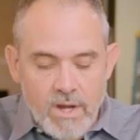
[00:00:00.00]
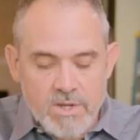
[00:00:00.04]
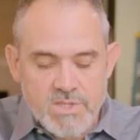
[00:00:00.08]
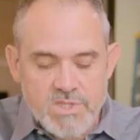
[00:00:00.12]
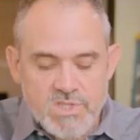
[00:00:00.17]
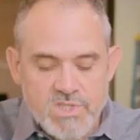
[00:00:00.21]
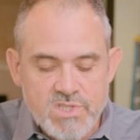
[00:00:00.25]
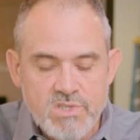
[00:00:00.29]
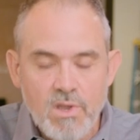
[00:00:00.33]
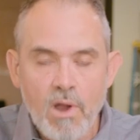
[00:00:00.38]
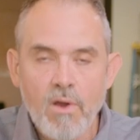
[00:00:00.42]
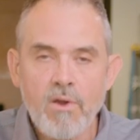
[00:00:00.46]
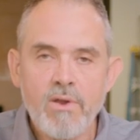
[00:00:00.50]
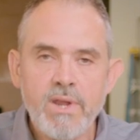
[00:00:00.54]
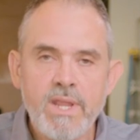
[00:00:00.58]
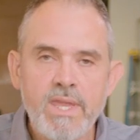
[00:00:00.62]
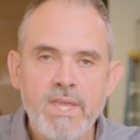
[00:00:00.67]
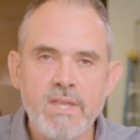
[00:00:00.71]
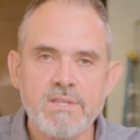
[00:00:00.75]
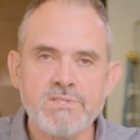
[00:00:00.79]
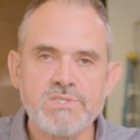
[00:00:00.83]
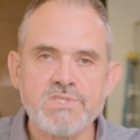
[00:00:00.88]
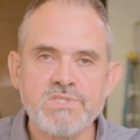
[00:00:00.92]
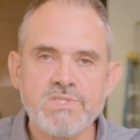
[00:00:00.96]
are
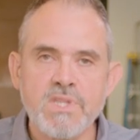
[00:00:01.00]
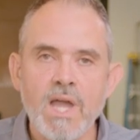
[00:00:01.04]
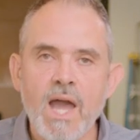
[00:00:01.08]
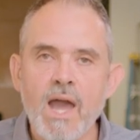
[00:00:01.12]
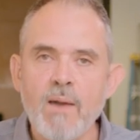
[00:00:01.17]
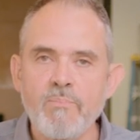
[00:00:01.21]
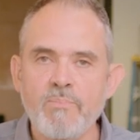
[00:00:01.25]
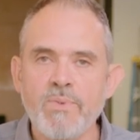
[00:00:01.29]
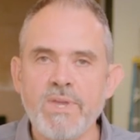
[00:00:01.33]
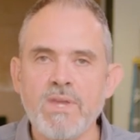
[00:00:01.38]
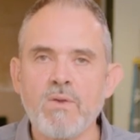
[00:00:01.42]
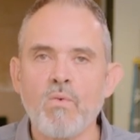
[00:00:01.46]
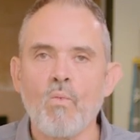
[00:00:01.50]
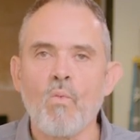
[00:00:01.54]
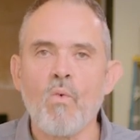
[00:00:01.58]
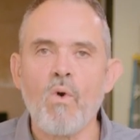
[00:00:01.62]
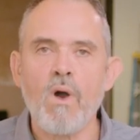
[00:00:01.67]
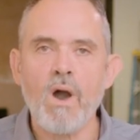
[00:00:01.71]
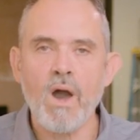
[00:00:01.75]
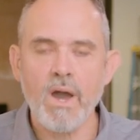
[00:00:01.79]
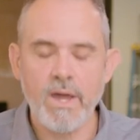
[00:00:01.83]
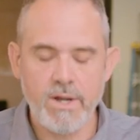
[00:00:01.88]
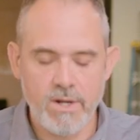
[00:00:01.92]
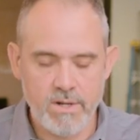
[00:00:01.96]
starting and stopping
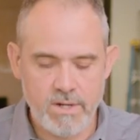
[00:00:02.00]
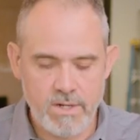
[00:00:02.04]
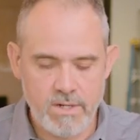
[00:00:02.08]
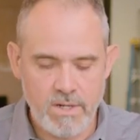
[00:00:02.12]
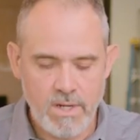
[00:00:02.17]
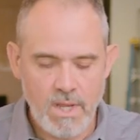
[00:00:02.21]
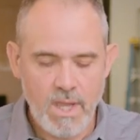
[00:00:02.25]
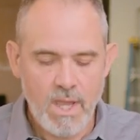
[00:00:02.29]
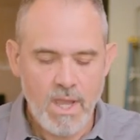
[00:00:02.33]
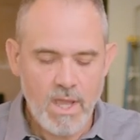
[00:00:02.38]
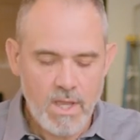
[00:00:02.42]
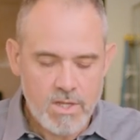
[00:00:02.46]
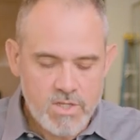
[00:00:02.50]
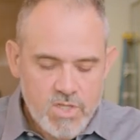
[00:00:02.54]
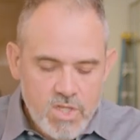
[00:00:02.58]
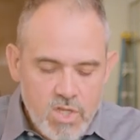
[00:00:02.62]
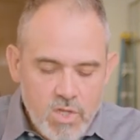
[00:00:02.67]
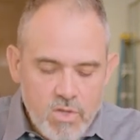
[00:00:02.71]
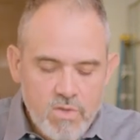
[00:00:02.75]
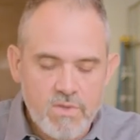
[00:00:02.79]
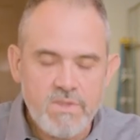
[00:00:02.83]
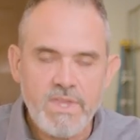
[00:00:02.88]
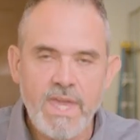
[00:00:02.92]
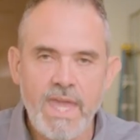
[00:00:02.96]
water
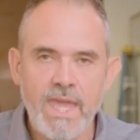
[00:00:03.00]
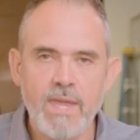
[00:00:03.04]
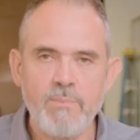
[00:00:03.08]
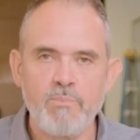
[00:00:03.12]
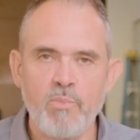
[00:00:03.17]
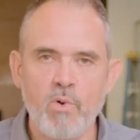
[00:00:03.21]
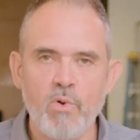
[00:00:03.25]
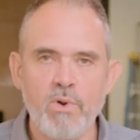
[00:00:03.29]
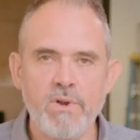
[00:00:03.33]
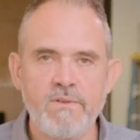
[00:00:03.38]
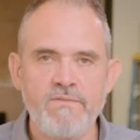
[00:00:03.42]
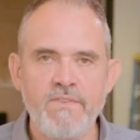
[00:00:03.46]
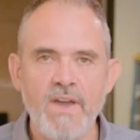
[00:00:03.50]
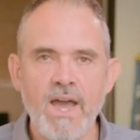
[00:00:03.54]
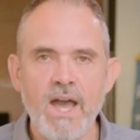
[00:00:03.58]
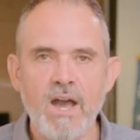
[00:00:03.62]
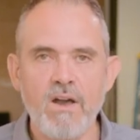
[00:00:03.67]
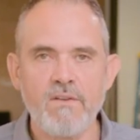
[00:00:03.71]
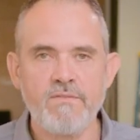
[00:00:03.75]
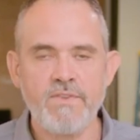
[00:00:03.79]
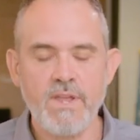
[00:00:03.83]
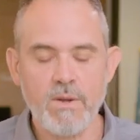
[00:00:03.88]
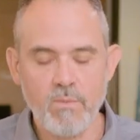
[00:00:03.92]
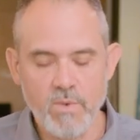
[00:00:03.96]
to the 8-port
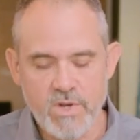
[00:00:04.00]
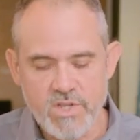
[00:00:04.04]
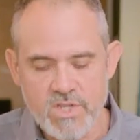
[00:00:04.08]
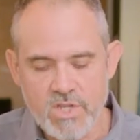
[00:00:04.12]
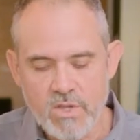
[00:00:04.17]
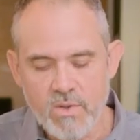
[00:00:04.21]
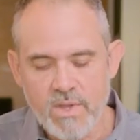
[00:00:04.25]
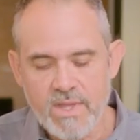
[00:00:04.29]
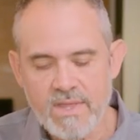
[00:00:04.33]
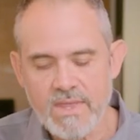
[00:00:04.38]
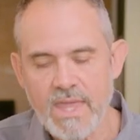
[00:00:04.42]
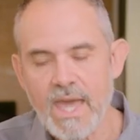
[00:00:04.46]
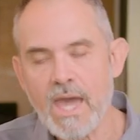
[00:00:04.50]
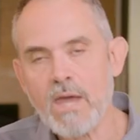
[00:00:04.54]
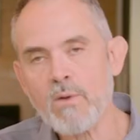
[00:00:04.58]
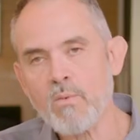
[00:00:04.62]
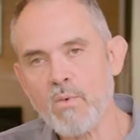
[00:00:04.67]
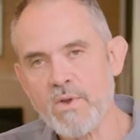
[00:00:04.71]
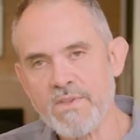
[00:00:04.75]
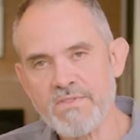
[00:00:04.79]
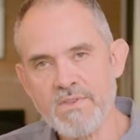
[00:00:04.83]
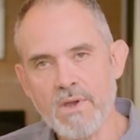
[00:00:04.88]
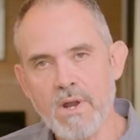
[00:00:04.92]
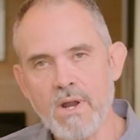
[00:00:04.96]
valve. And we're doing that
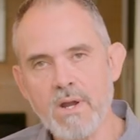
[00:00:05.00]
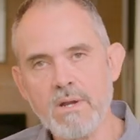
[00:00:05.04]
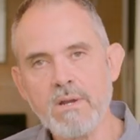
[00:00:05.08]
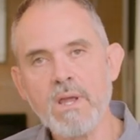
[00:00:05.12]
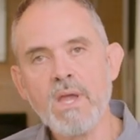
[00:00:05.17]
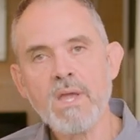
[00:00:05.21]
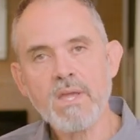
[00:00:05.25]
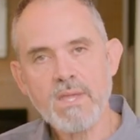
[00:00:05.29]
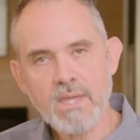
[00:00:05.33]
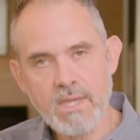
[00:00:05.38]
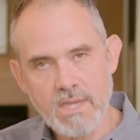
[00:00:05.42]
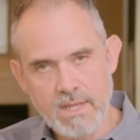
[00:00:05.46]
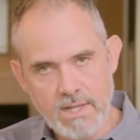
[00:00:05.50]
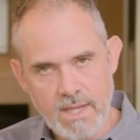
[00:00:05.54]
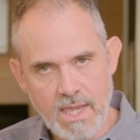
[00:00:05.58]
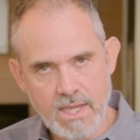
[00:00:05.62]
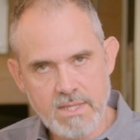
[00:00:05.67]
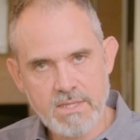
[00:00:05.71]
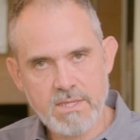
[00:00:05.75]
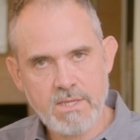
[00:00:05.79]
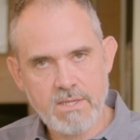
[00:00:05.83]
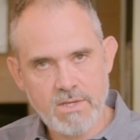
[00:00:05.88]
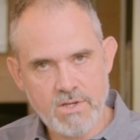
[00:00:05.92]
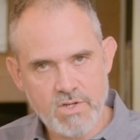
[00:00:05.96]
with our
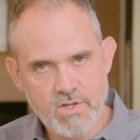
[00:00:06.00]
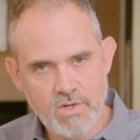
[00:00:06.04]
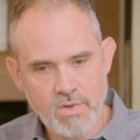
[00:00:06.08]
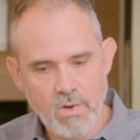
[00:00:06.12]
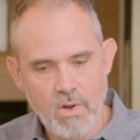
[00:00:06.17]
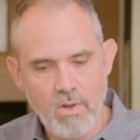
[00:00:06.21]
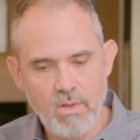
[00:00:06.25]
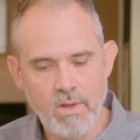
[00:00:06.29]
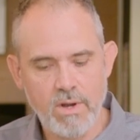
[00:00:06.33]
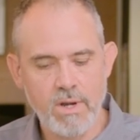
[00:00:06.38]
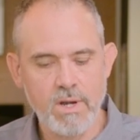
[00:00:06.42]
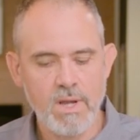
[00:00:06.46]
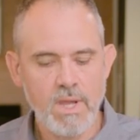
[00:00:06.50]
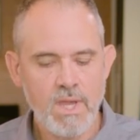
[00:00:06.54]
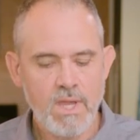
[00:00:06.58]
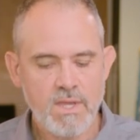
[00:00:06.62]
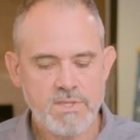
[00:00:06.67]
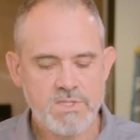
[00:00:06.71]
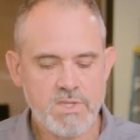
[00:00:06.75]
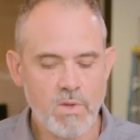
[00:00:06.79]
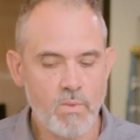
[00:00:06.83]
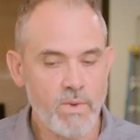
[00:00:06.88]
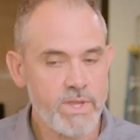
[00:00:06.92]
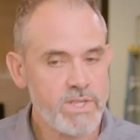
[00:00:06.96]
Connect controller.
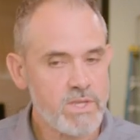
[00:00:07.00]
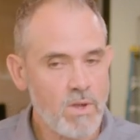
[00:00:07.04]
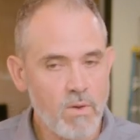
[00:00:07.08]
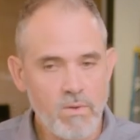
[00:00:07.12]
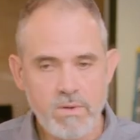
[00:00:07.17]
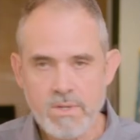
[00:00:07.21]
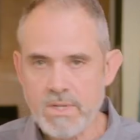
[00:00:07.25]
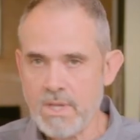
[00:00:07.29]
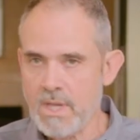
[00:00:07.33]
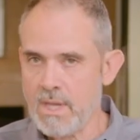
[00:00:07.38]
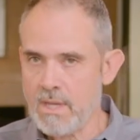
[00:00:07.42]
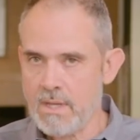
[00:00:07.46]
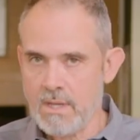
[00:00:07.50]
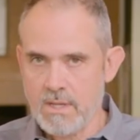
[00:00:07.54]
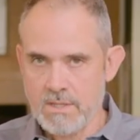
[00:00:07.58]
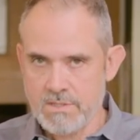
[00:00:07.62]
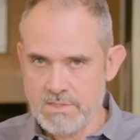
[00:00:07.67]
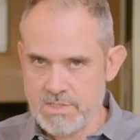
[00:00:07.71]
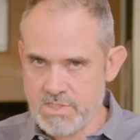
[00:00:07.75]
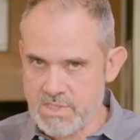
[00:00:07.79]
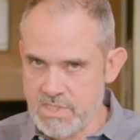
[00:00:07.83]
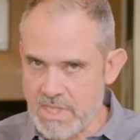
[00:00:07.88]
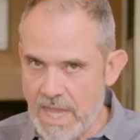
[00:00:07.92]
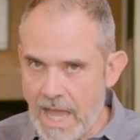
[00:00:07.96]
So we don't
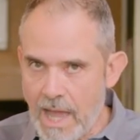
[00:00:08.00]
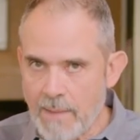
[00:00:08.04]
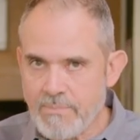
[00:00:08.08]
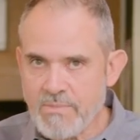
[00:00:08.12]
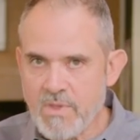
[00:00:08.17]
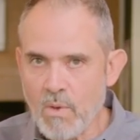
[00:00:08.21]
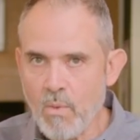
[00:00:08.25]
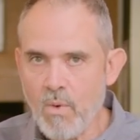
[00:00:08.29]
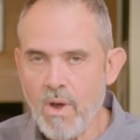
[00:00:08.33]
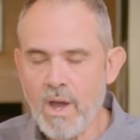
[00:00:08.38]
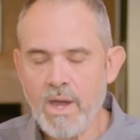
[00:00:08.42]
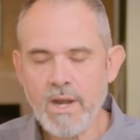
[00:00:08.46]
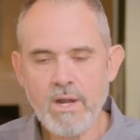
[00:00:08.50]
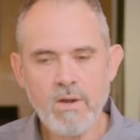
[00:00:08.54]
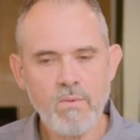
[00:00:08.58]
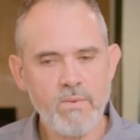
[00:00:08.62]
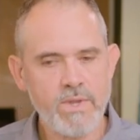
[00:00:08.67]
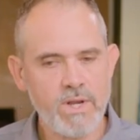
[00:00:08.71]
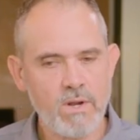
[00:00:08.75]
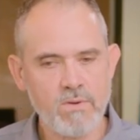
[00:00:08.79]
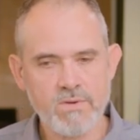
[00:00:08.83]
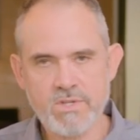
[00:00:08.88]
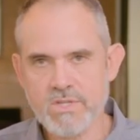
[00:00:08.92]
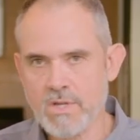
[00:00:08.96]
stop the water, we
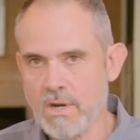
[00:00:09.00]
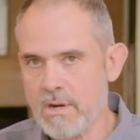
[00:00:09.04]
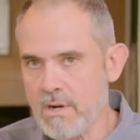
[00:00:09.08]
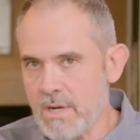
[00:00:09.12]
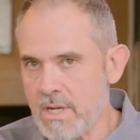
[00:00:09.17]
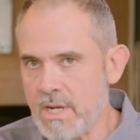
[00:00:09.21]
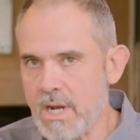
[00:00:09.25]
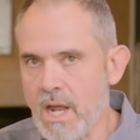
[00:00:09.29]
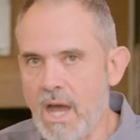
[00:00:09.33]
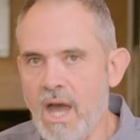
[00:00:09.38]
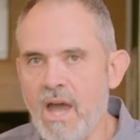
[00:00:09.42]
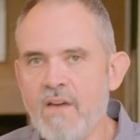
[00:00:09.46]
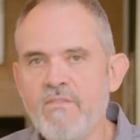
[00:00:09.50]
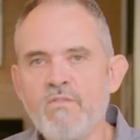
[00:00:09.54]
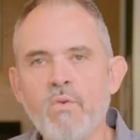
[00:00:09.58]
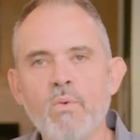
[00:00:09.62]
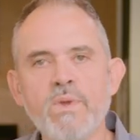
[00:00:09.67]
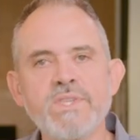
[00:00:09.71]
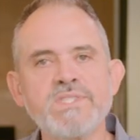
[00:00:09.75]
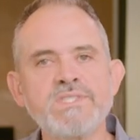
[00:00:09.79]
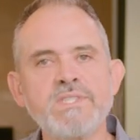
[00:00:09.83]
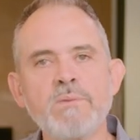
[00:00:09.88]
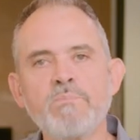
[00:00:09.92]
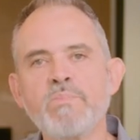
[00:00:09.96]
don't turn it off,
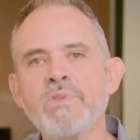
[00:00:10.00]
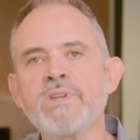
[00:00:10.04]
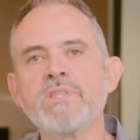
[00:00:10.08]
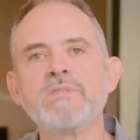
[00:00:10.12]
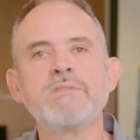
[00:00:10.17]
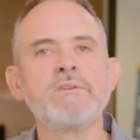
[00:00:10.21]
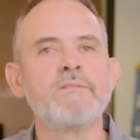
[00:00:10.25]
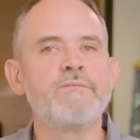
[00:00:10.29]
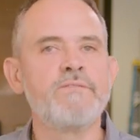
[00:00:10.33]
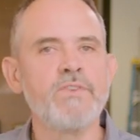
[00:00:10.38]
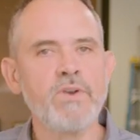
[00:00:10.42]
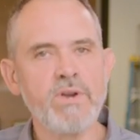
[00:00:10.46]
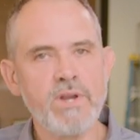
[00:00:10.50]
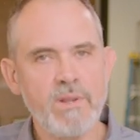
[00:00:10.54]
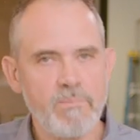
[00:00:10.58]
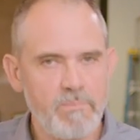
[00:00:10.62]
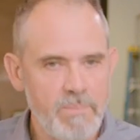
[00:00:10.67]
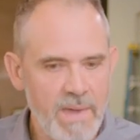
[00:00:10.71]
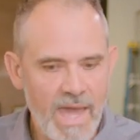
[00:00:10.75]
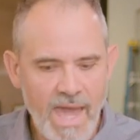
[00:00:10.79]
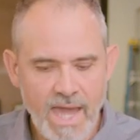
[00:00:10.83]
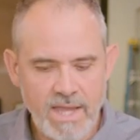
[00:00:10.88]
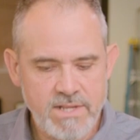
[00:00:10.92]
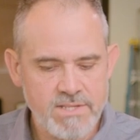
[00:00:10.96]
we simply divert it
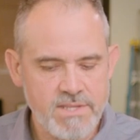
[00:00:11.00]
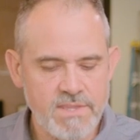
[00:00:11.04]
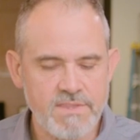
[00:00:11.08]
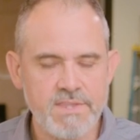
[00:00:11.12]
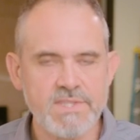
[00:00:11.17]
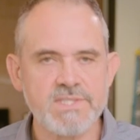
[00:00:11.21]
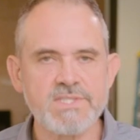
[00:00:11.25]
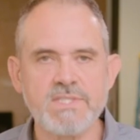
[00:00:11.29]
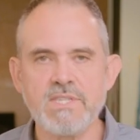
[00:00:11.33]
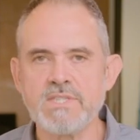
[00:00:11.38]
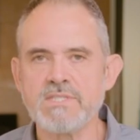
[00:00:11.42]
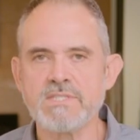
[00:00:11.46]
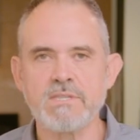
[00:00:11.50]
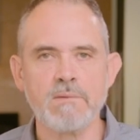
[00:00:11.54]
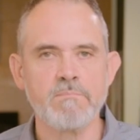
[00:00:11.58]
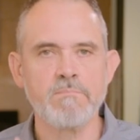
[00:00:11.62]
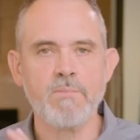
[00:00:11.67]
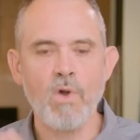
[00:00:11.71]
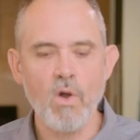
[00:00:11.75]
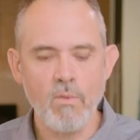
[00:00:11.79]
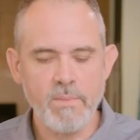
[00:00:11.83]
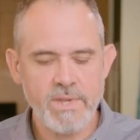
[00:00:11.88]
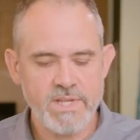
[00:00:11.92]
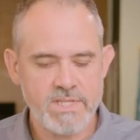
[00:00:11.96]
back to the system
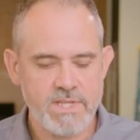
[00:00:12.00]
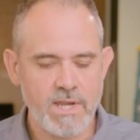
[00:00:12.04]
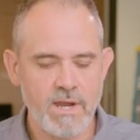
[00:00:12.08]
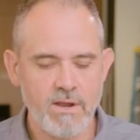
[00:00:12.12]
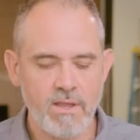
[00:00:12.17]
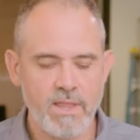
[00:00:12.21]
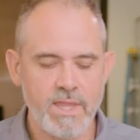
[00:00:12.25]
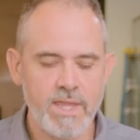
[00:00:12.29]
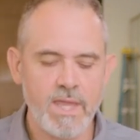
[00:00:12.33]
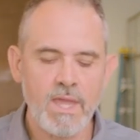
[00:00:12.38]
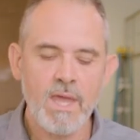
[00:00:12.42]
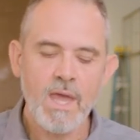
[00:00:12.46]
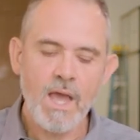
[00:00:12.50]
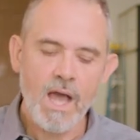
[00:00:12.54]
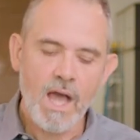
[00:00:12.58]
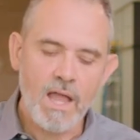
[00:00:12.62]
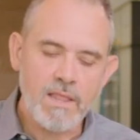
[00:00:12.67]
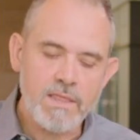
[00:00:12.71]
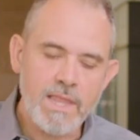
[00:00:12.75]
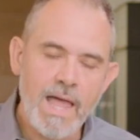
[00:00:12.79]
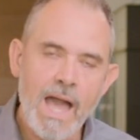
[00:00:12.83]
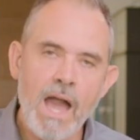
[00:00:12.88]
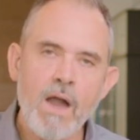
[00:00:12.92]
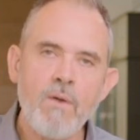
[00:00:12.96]
momentarily,
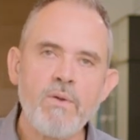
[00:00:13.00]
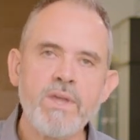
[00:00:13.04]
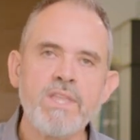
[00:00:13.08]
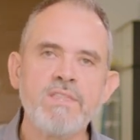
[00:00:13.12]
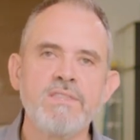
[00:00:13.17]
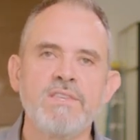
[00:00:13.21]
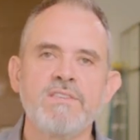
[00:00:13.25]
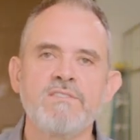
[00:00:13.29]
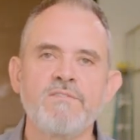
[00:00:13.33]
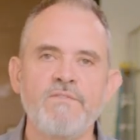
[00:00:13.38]
allowing this